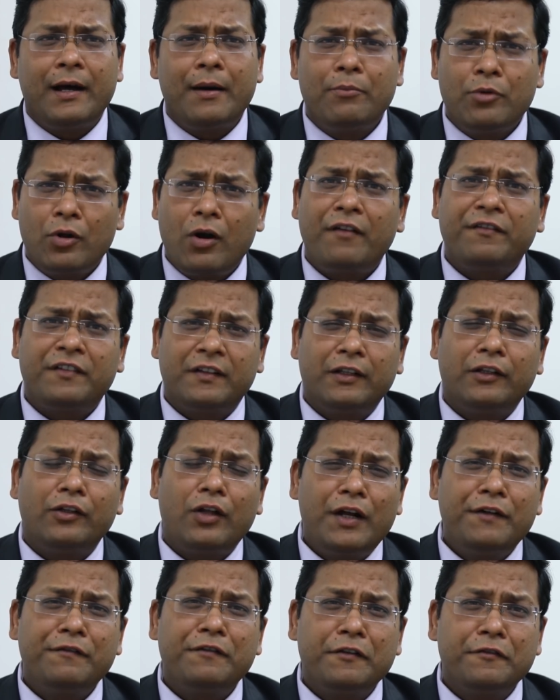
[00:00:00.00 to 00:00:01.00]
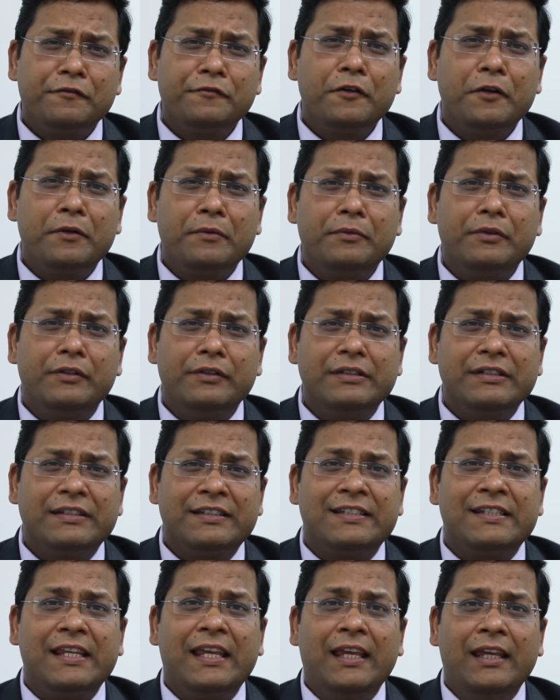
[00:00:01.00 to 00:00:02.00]
More often than not, we would
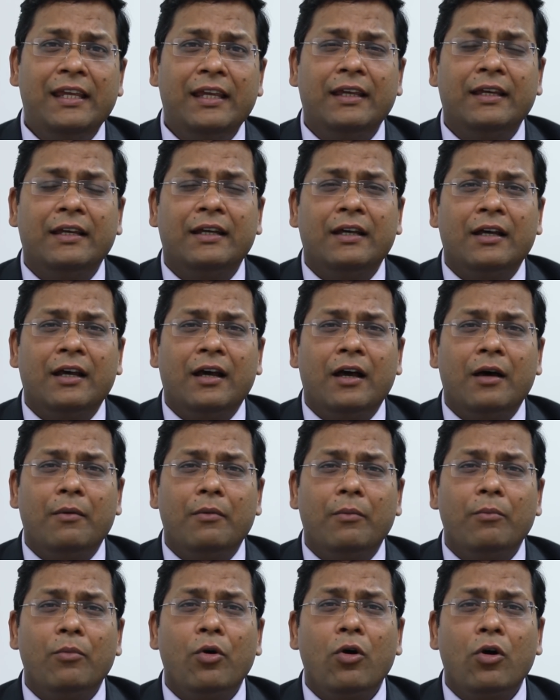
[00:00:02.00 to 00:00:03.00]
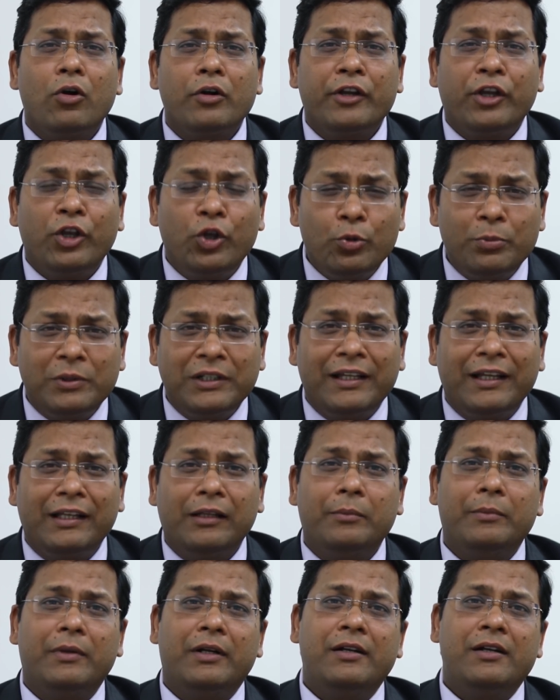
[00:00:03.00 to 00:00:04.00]
see more human
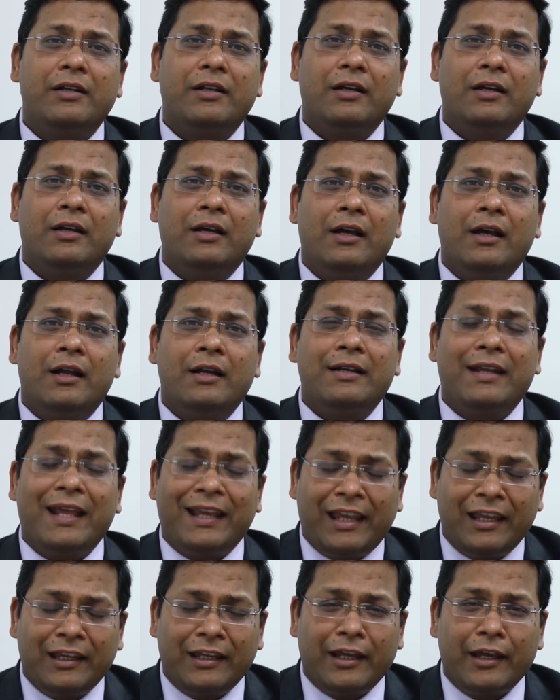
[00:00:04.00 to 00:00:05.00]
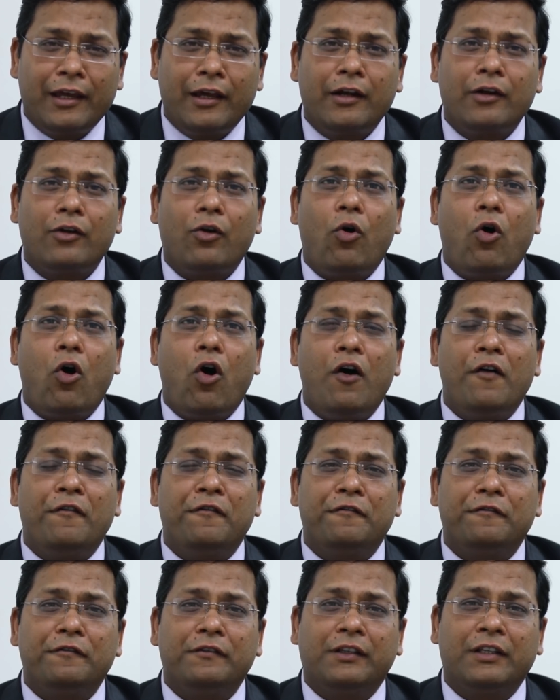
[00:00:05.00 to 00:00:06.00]
element taking care of
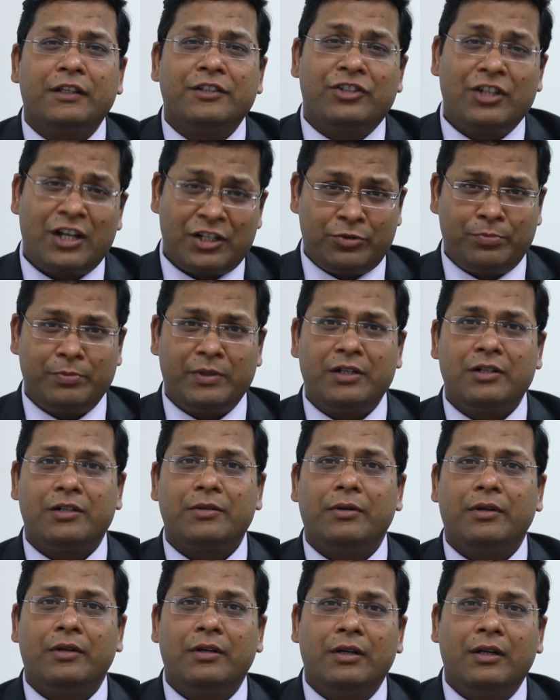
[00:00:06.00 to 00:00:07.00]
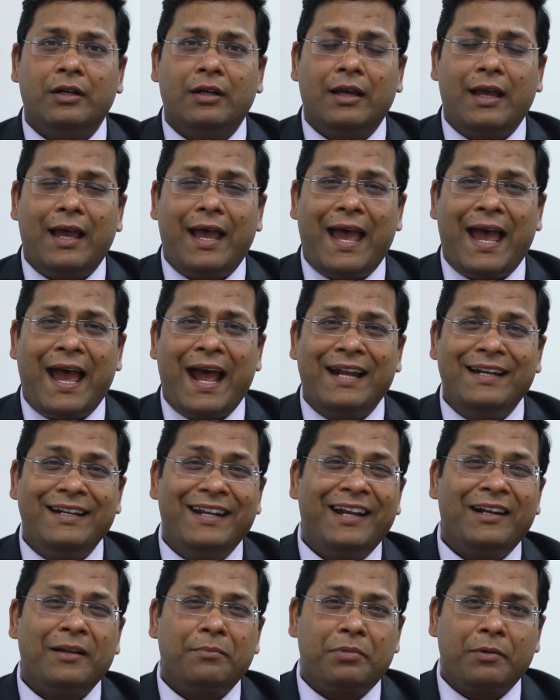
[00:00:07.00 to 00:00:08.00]
the judgment and
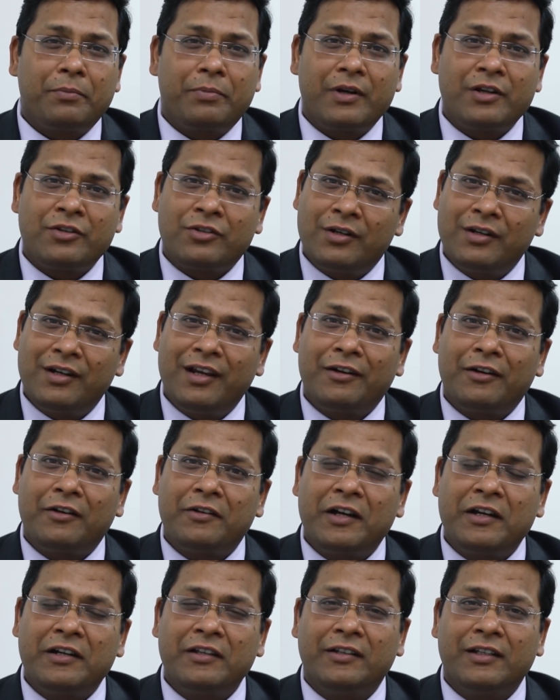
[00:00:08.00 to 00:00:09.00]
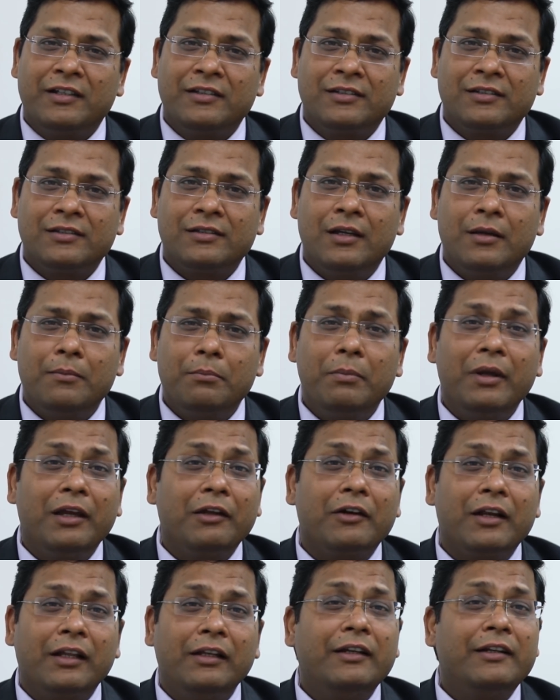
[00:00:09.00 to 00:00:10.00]
data preparation, data readiness
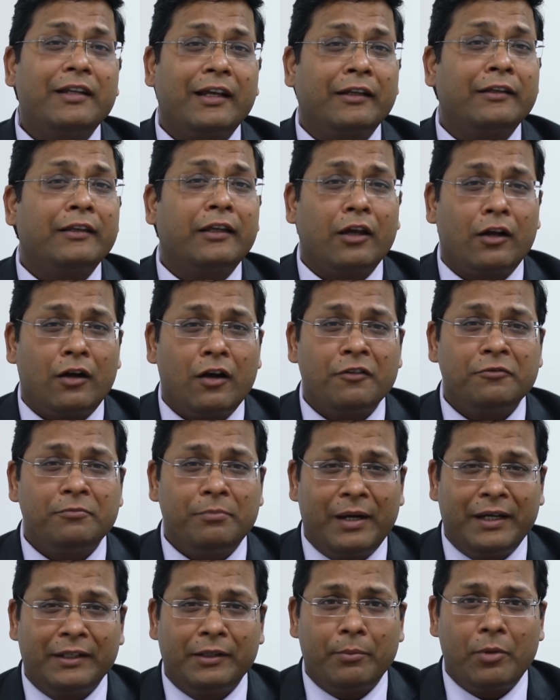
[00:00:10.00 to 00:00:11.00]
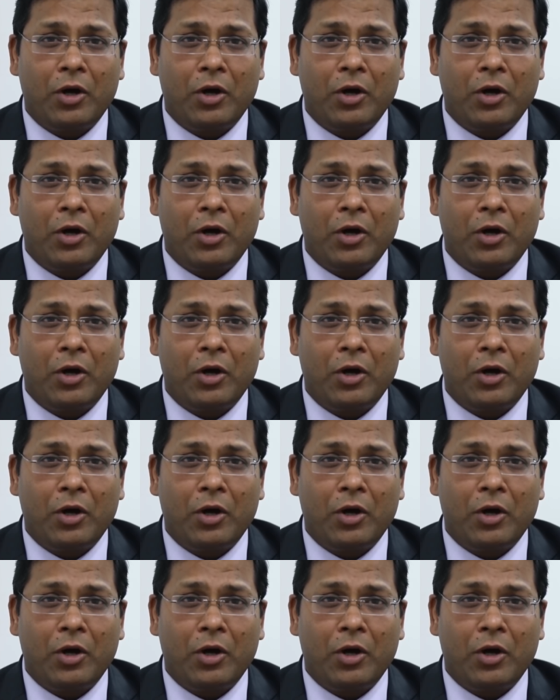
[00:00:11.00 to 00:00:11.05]
being really taken care of by the